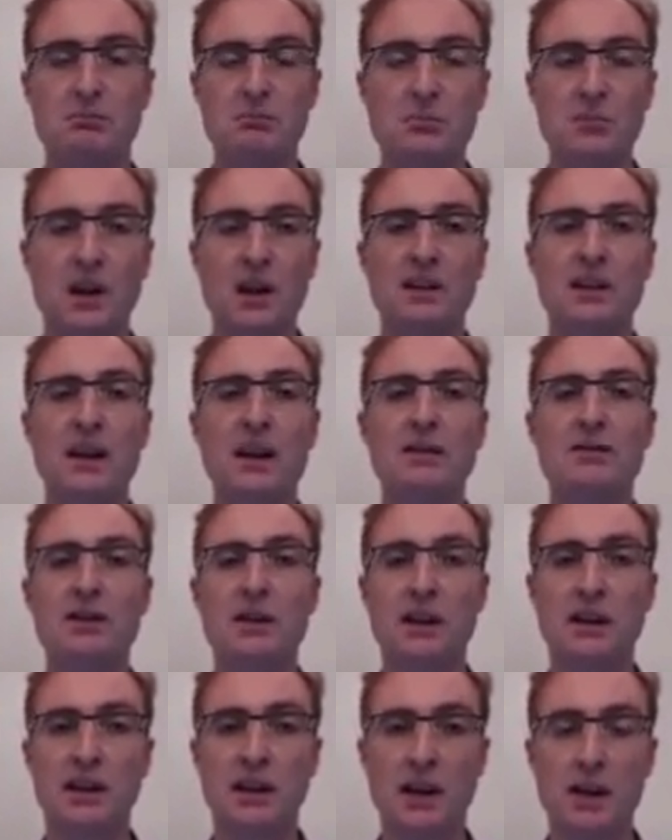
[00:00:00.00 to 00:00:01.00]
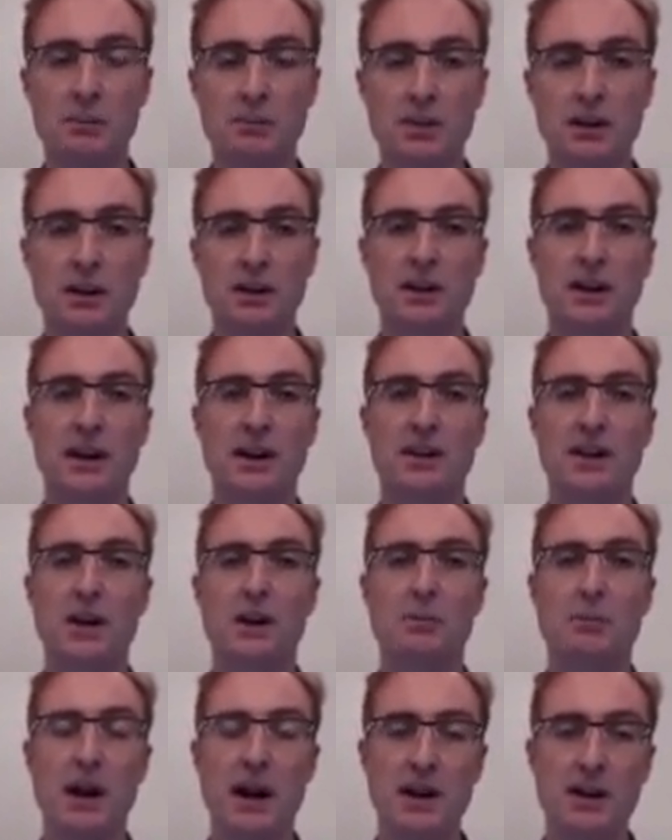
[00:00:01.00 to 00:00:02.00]
They've set it up and they'll
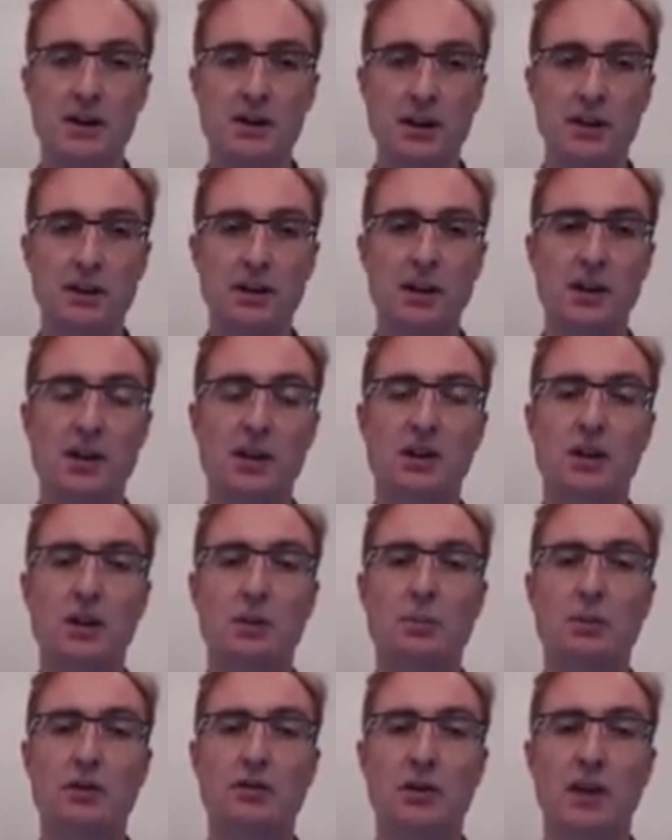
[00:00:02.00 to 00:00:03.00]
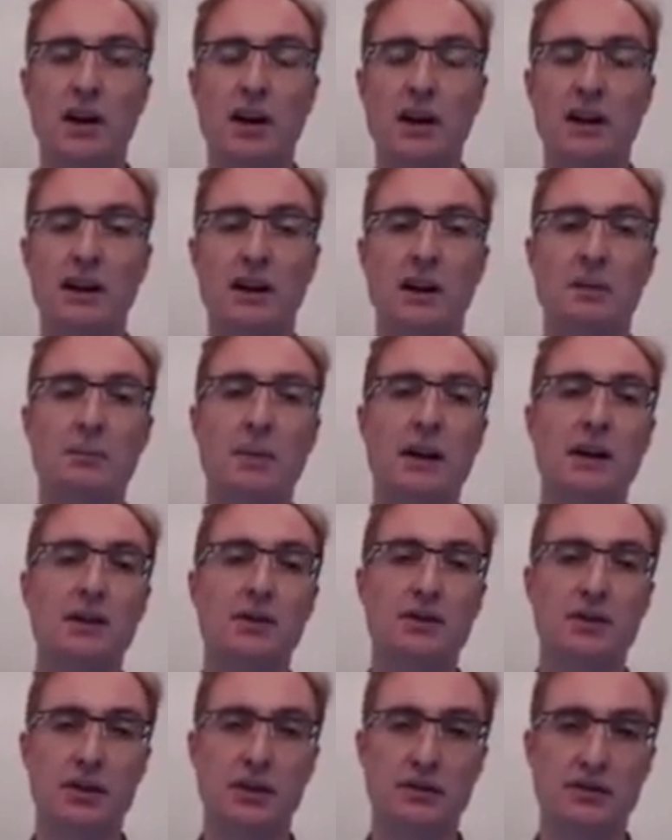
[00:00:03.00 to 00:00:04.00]
manage it to provide a better
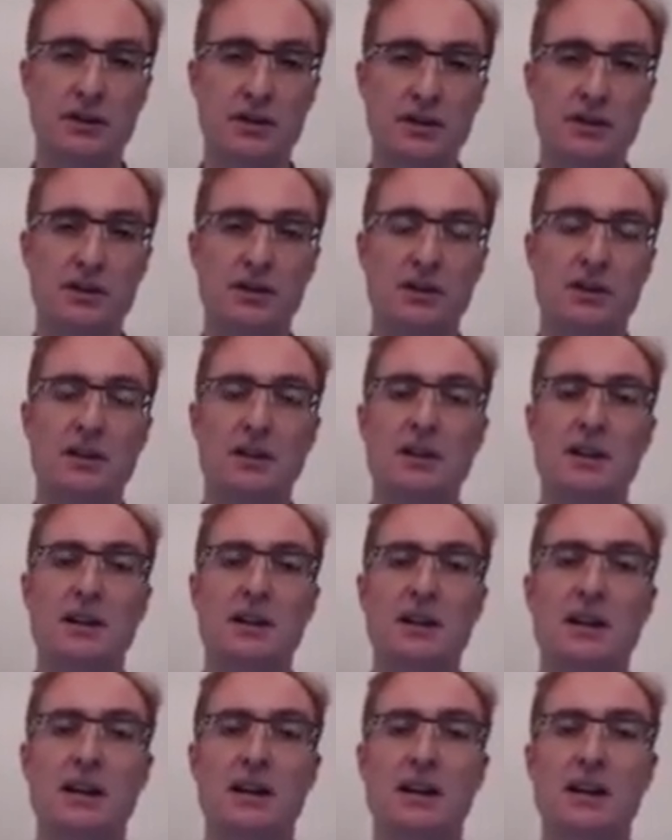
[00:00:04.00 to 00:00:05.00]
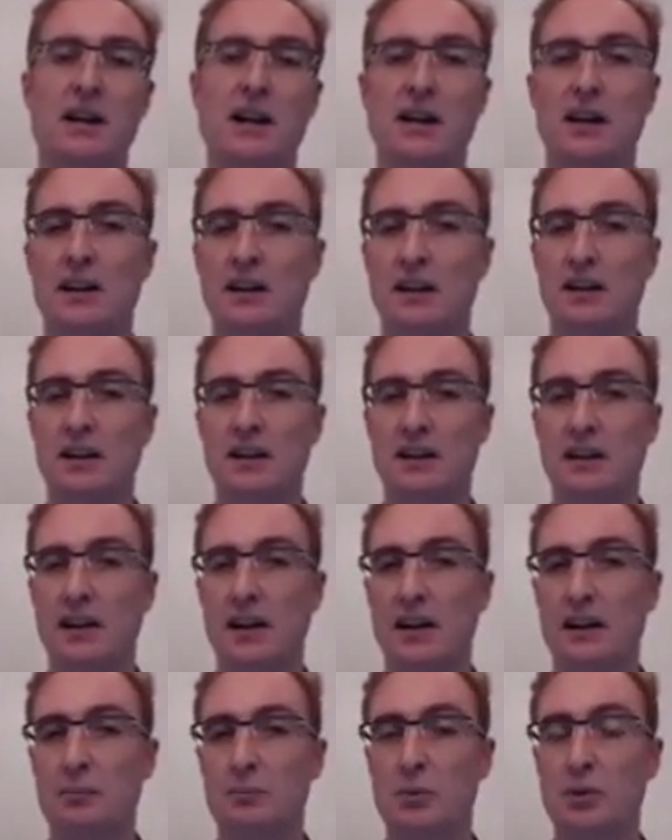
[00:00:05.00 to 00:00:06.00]
service,
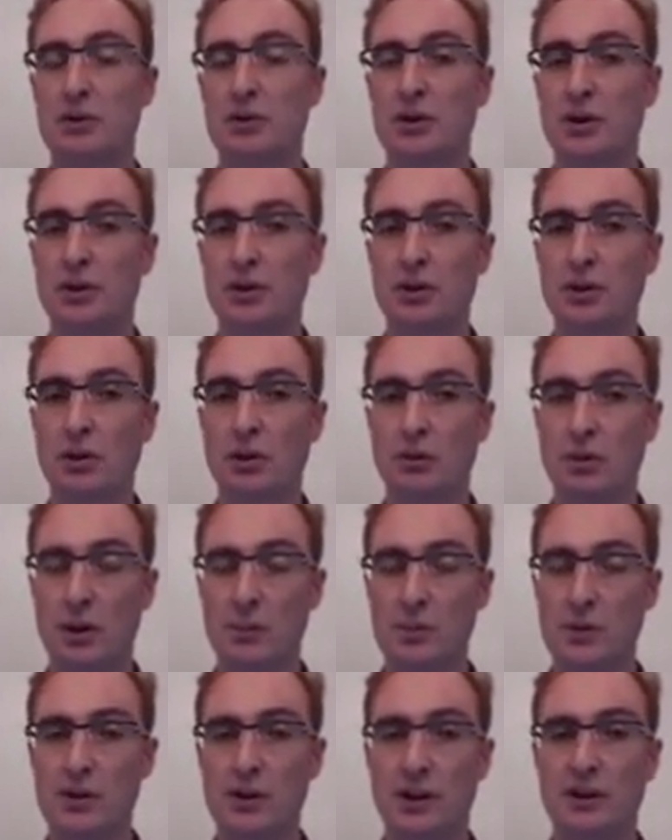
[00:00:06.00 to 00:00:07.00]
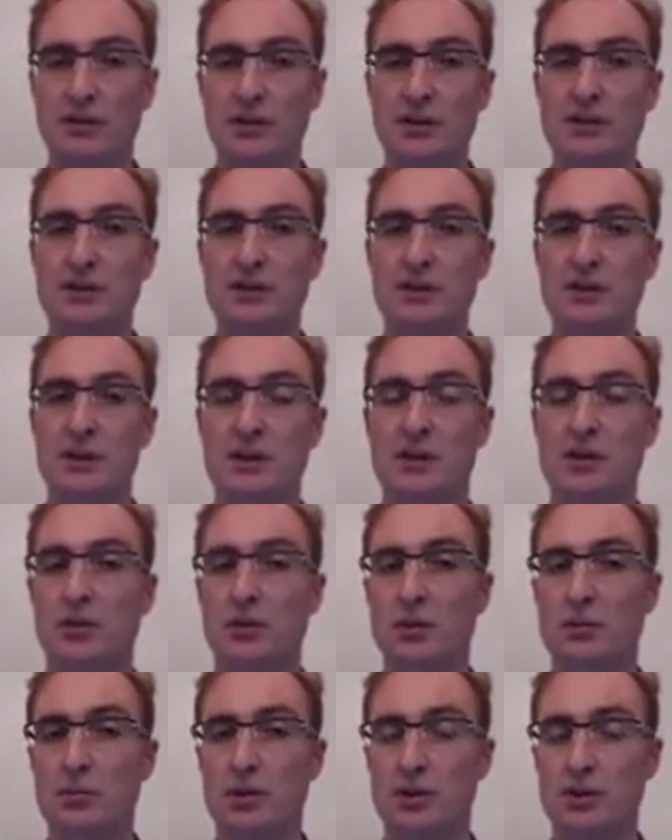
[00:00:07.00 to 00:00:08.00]
a more secure web service or
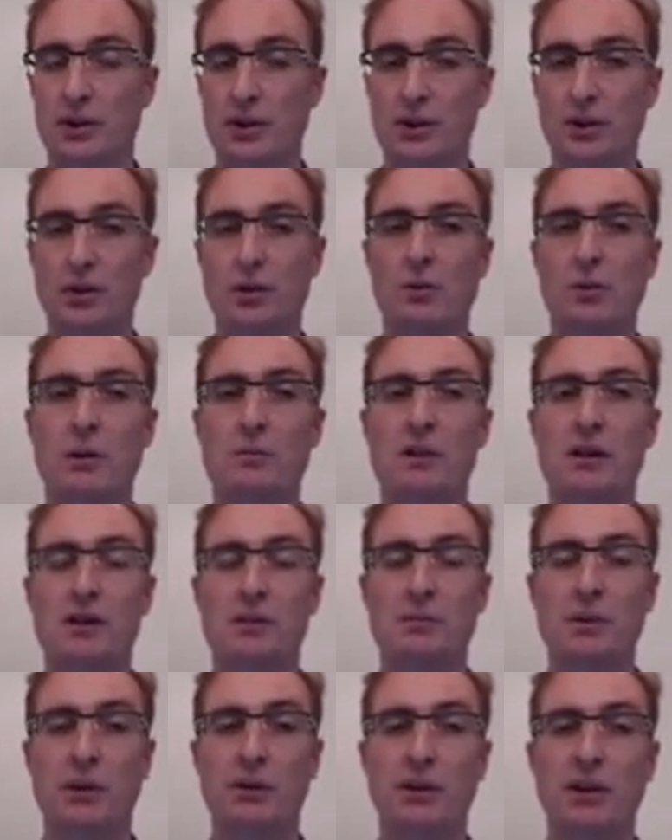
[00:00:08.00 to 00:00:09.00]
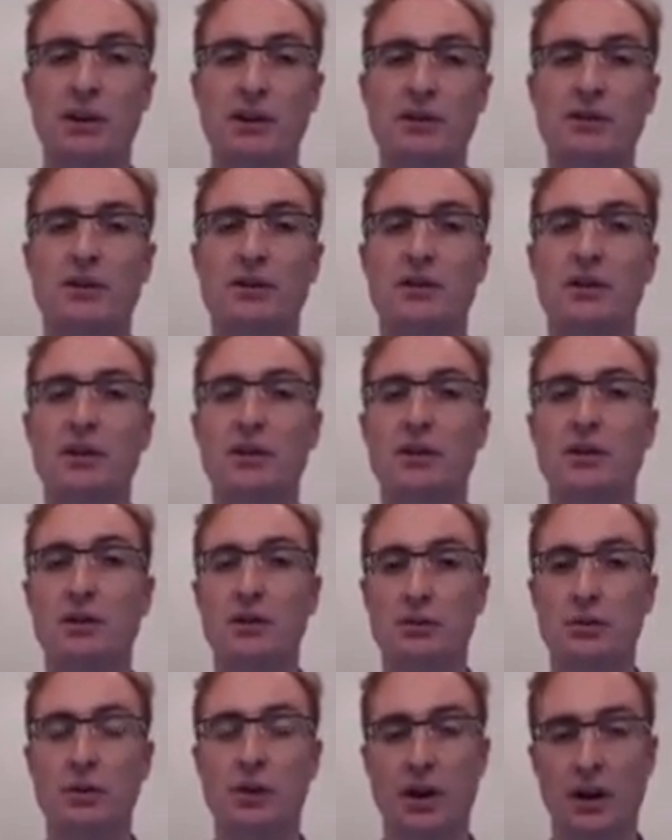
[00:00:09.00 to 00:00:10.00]
more secure web experience than
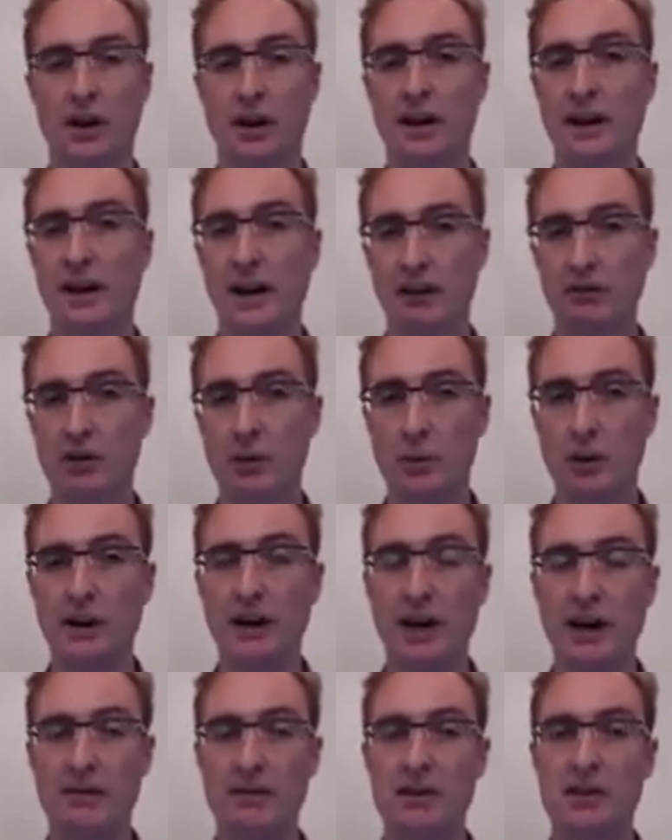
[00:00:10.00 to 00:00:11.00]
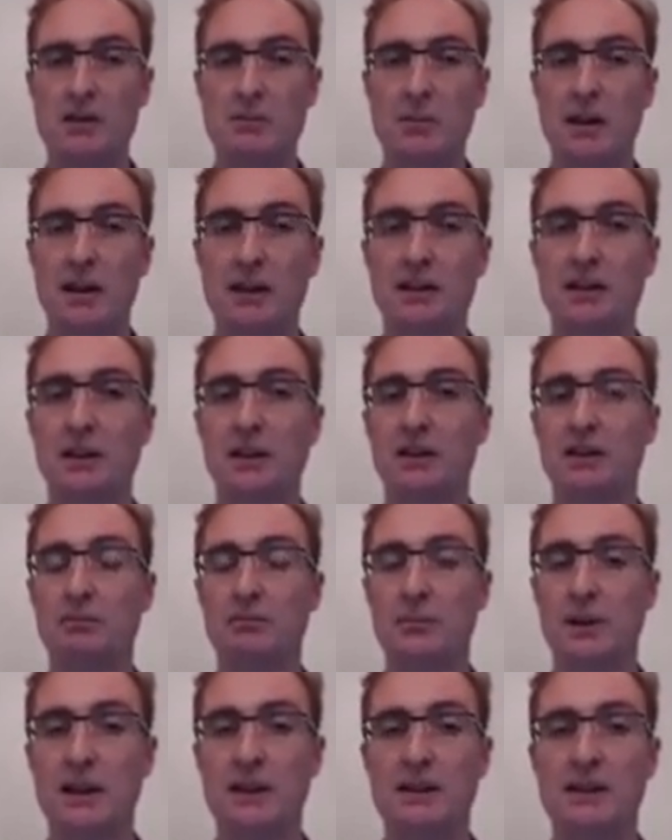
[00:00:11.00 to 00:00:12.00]
you and I and everyone having to
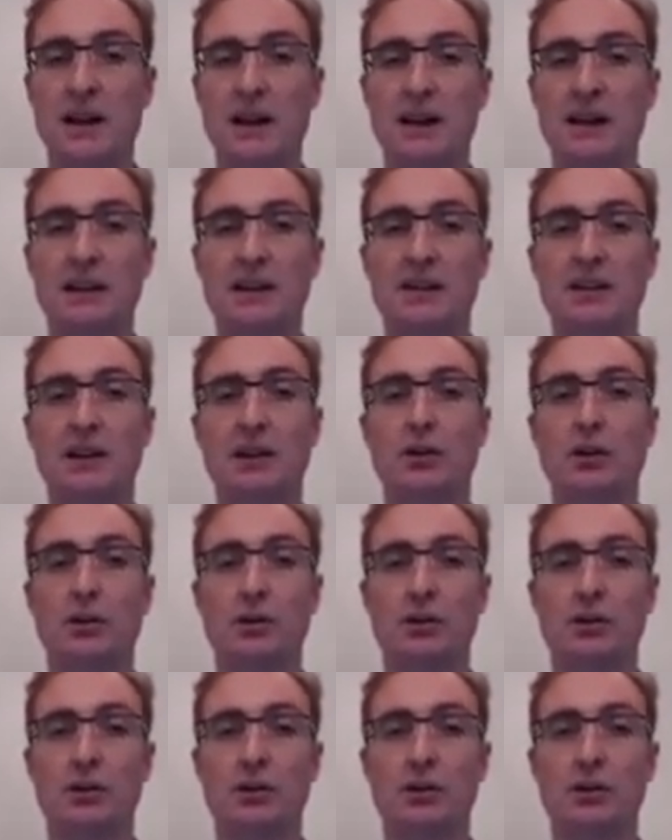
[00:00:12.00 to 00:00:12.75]
maintain their own